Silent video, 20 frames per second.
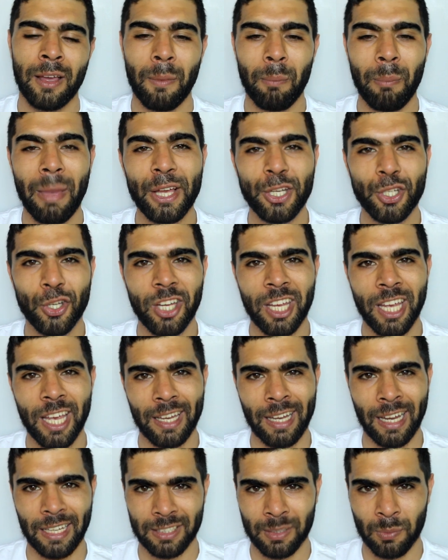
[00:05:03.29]
Make sure you
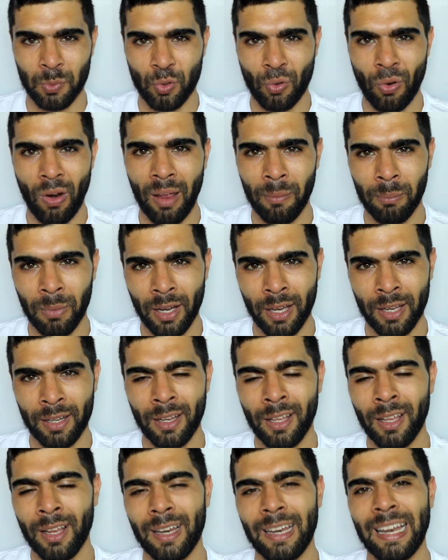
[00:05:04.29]
hit that subscribe button.
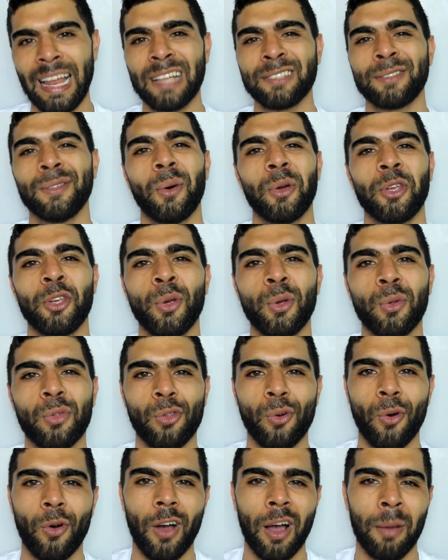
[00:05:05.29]
Let us know what you
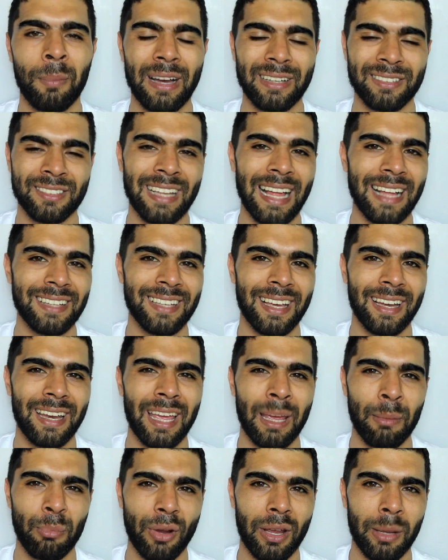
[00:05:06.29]
thought about
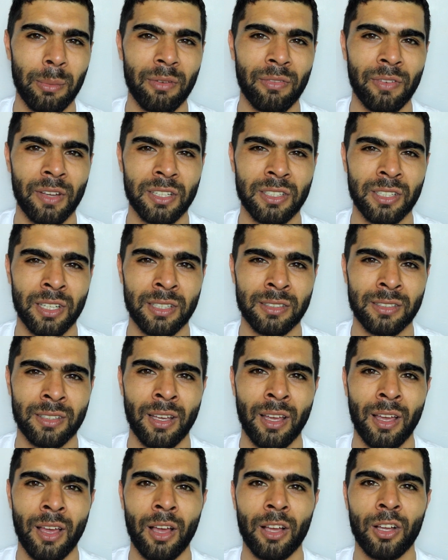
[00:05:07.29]
Zlatan Ibrahimovic's
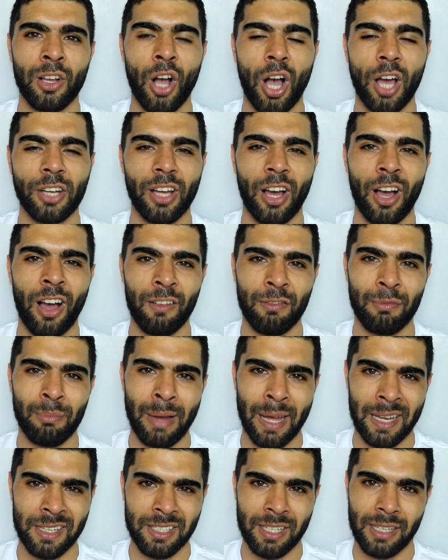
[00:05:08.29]
God of
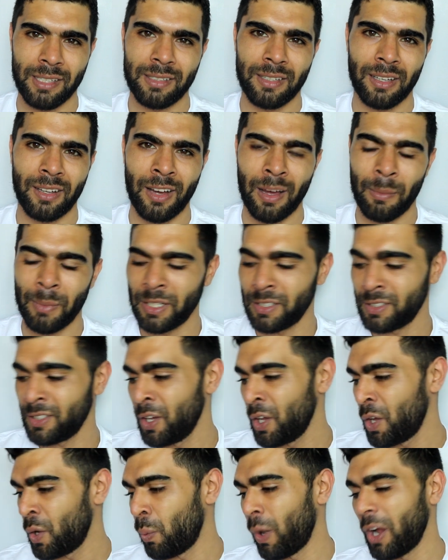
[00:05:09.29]
Manchester comment.
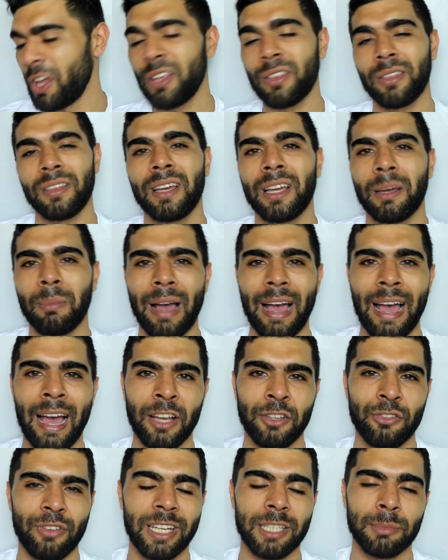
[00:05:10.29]
What you think about
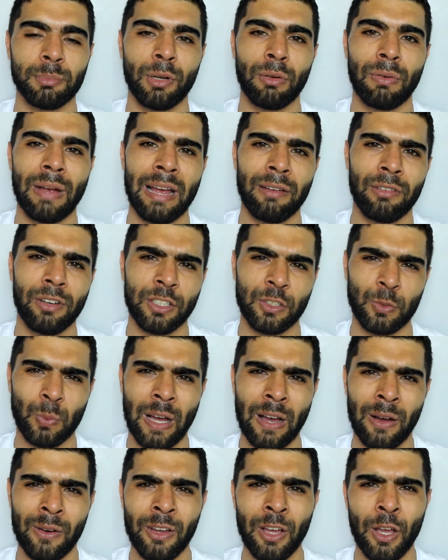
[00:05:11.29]
Andreas Pereira as
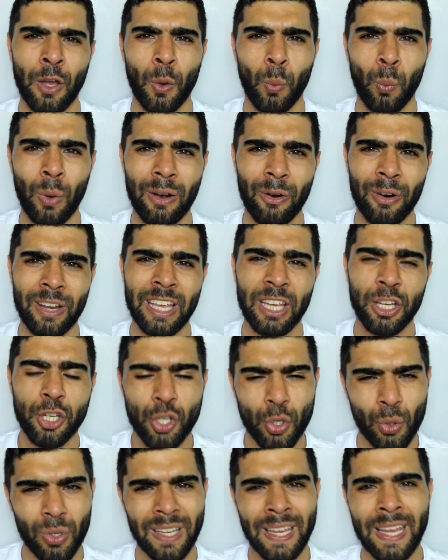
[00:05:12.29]
well. Will he,
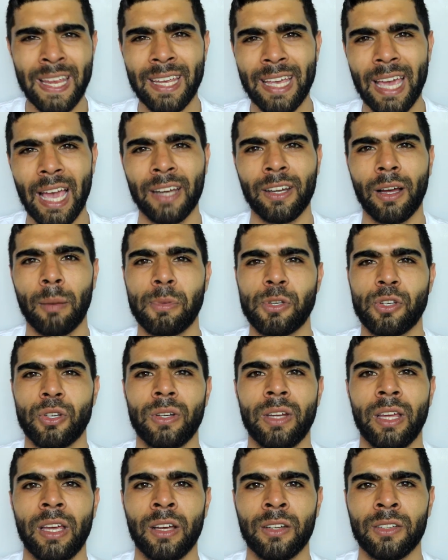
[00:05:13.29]
should he get an
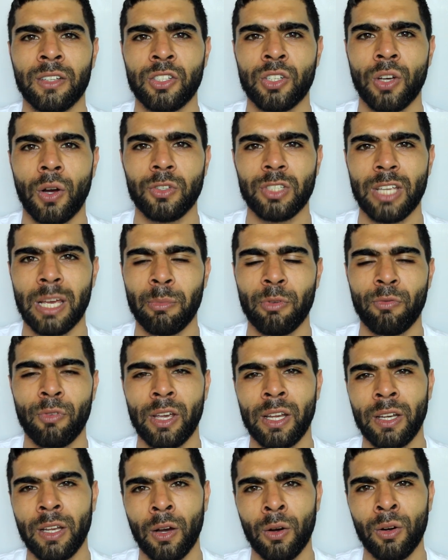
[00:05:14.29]
opportunity under Jose
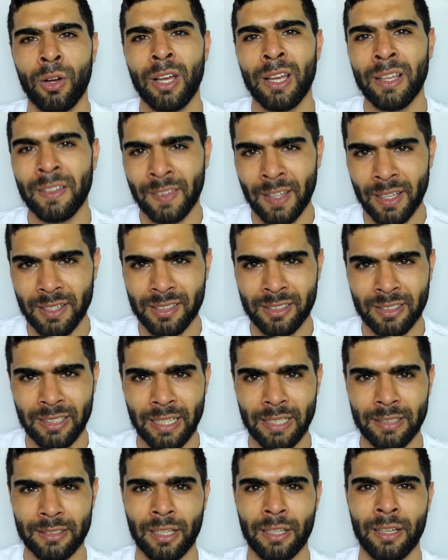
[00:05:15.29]
Mourinho this
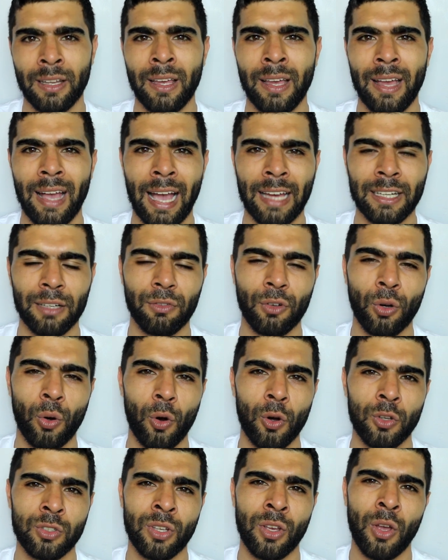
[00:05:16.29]
season? And of
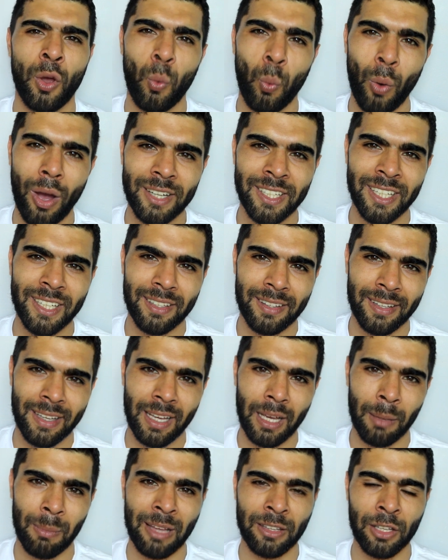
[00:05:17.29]
course, what do you
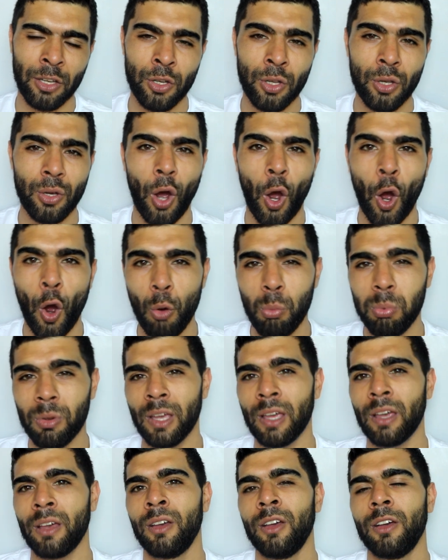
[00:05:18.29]
think about the new home
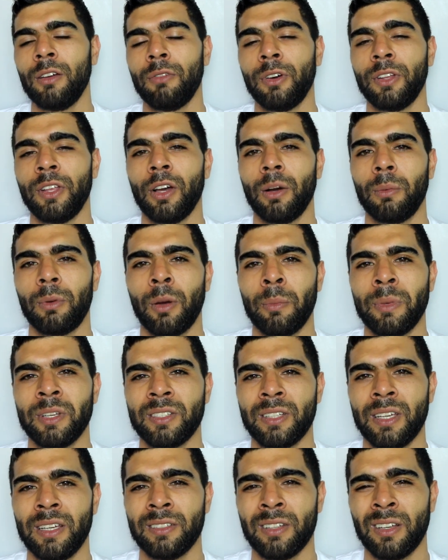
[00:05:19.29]
kit for the upcoming
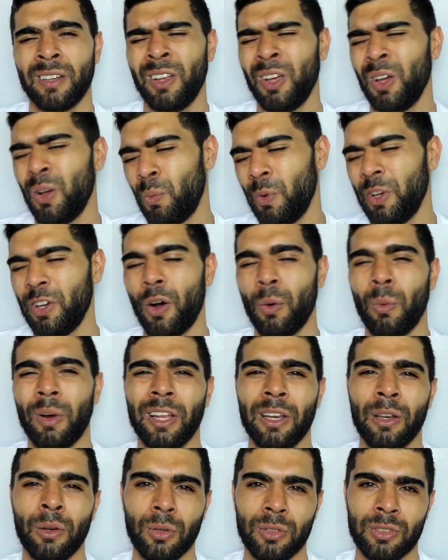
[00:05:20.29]
season? We know what
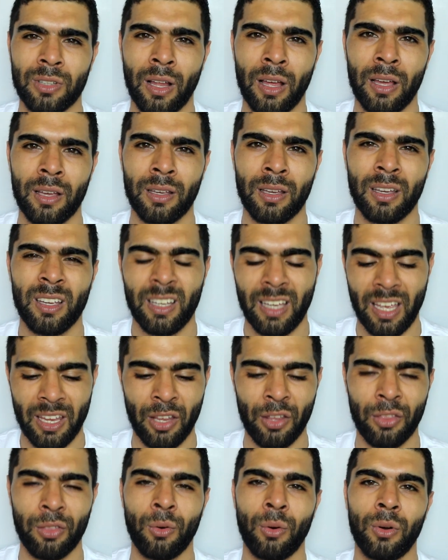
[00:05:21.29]
it looks like. Get
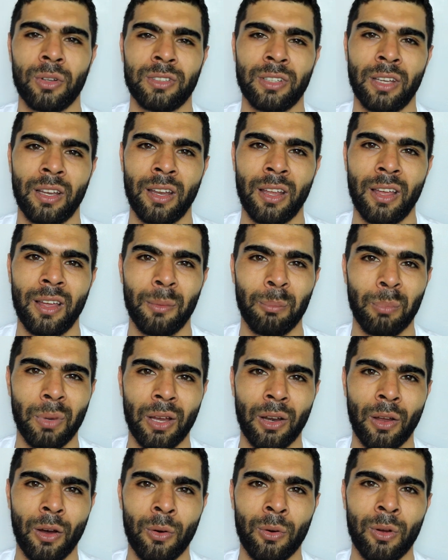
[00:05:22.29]
your thoughts in
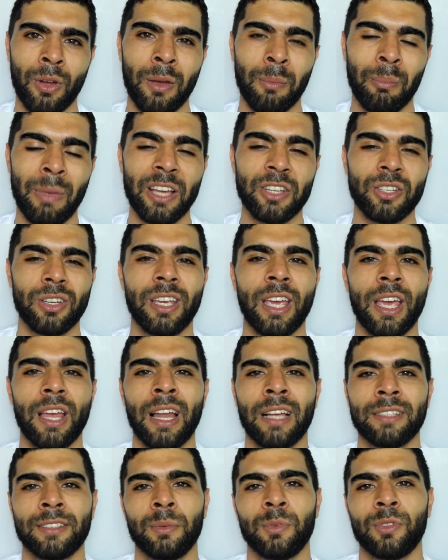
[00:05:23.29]
below. Make sure you hit
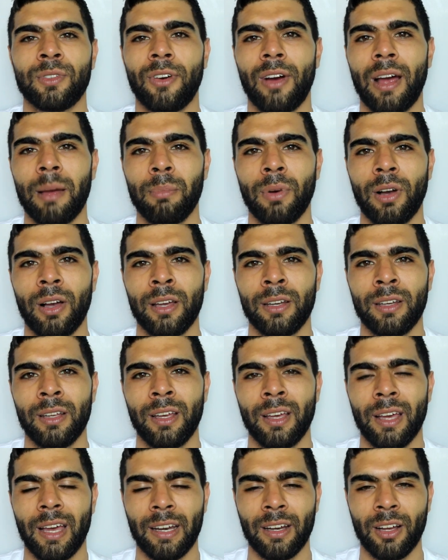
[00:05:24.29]
that subscribe button
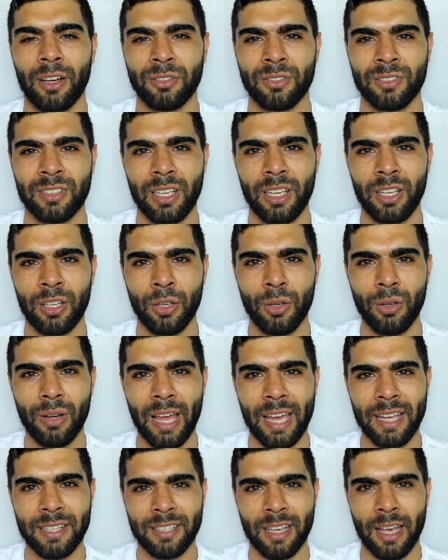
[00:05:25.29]
and I'll see you
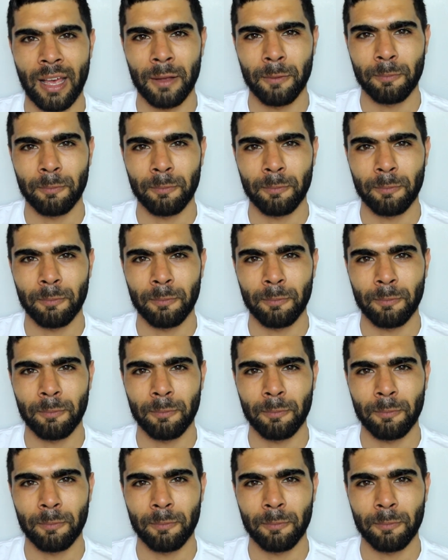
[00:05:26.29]
later.